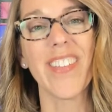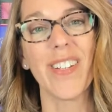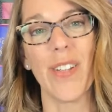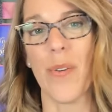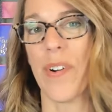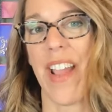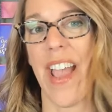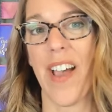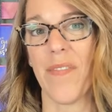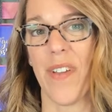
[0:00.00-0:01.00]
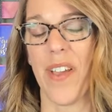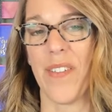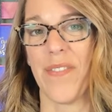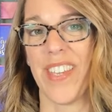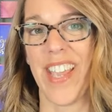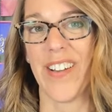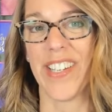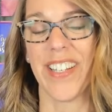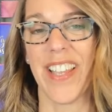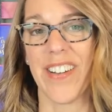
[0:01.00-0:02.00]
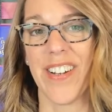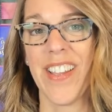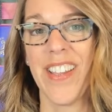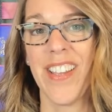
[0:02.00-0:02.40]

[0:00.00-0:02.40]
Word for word: the lower half of the calculator.